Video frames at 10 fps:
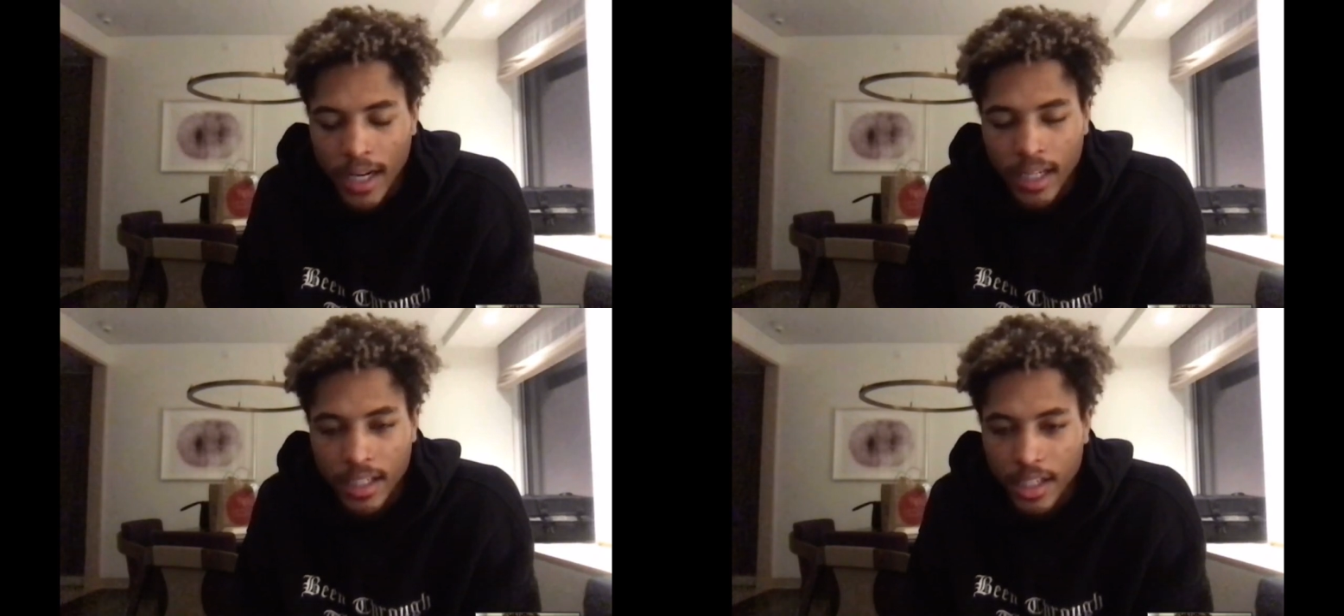
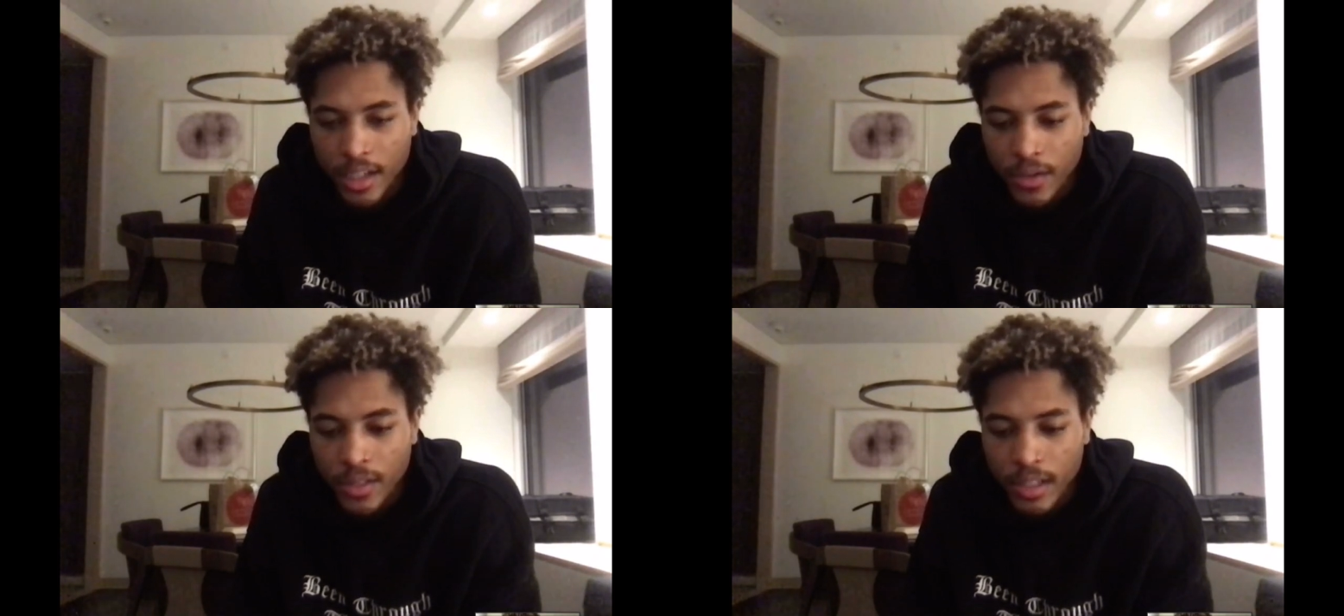
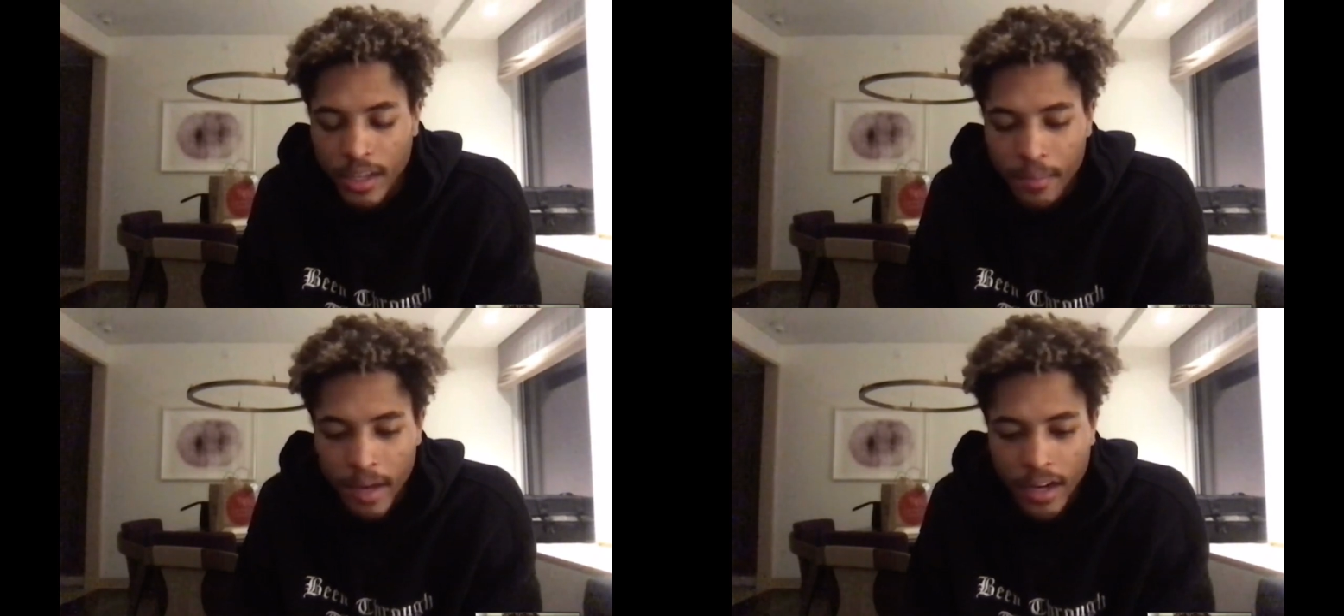continuously
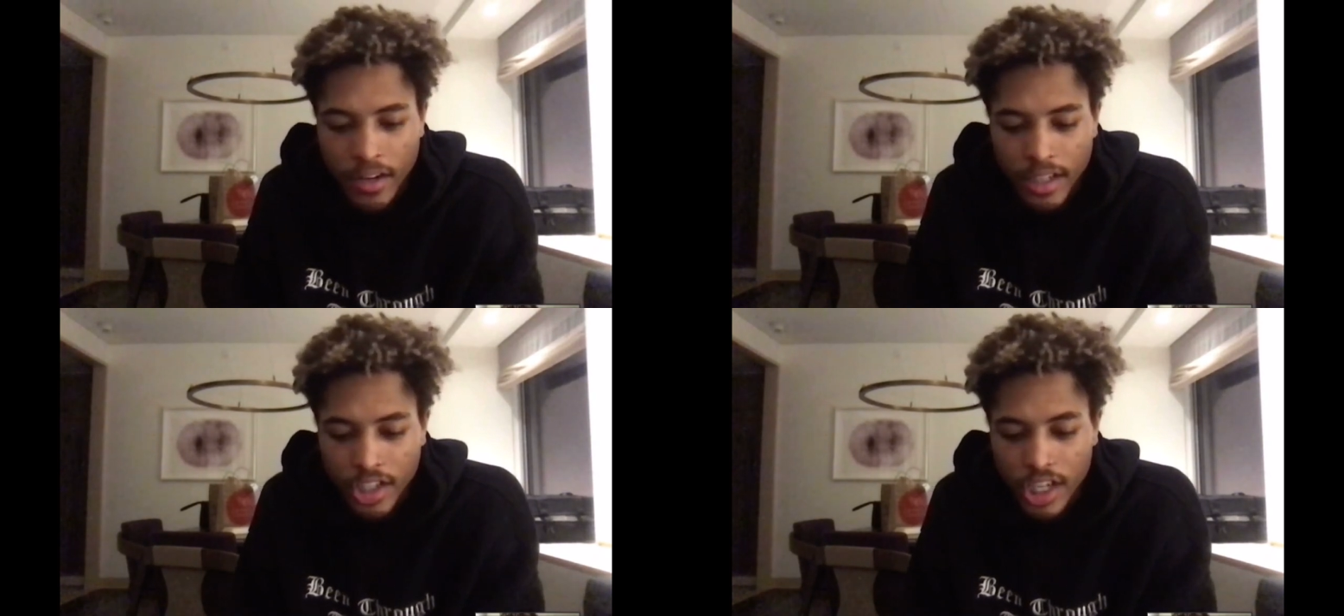get better
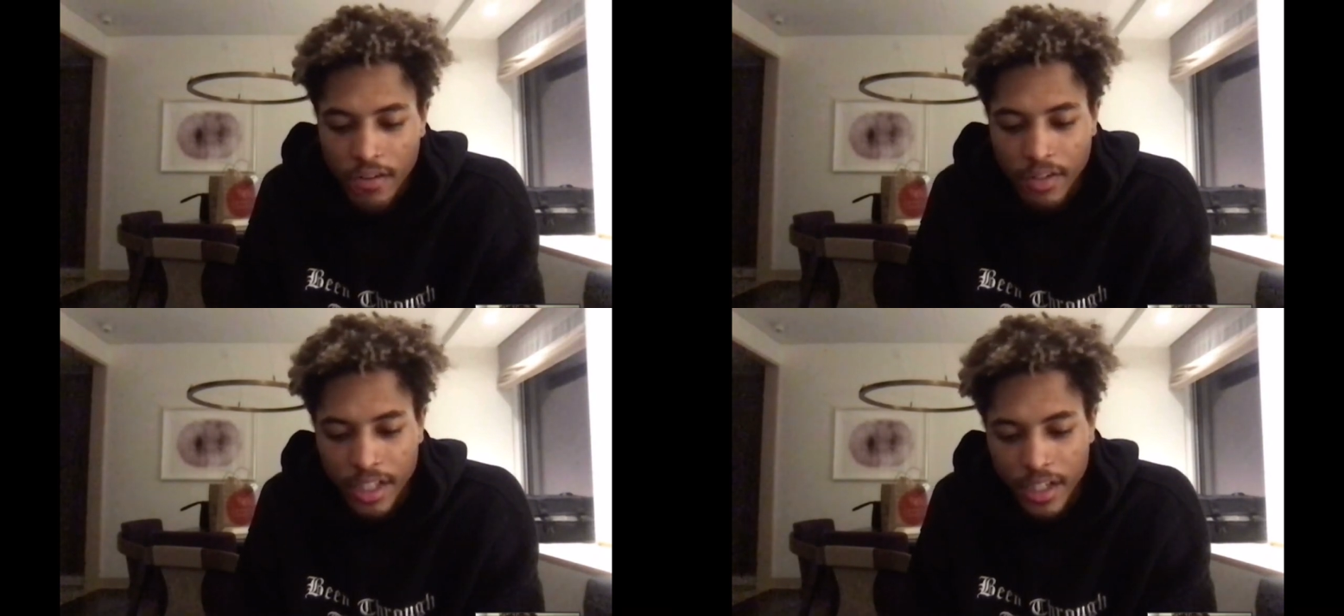each and
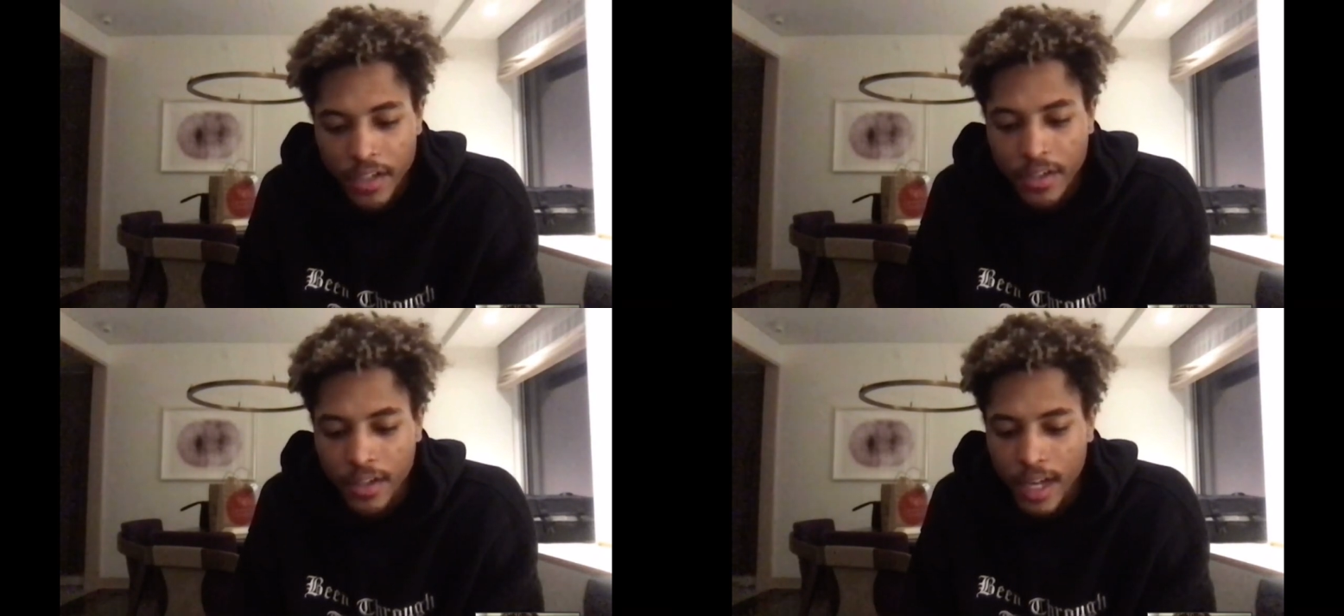every
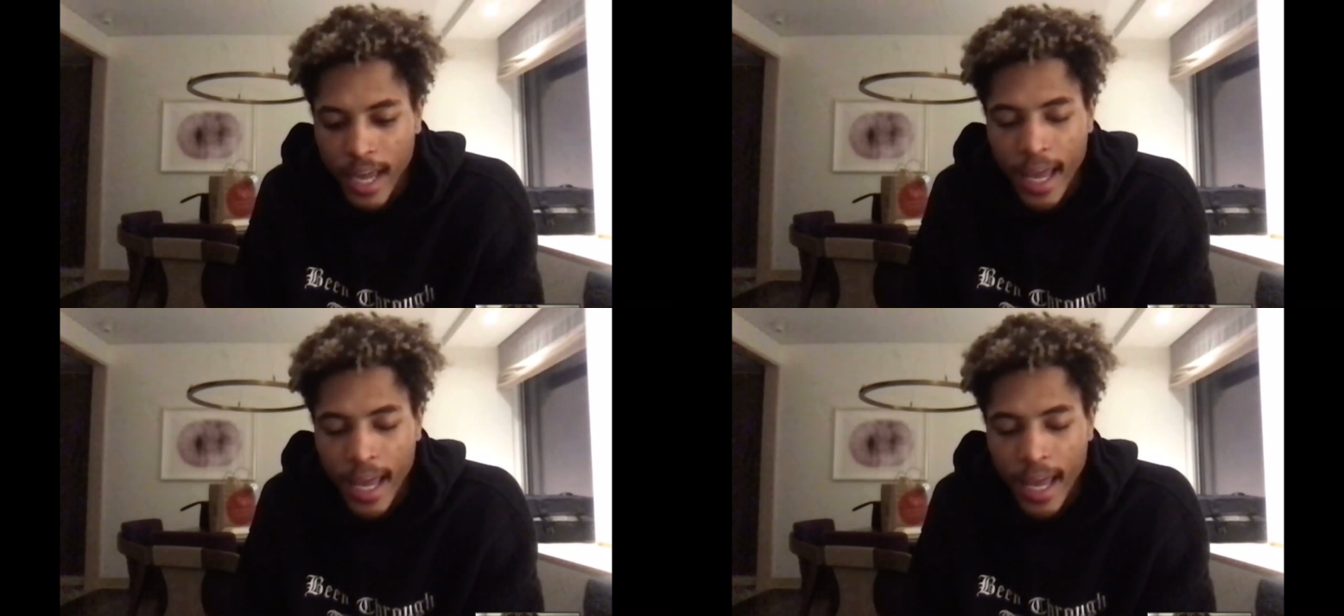year.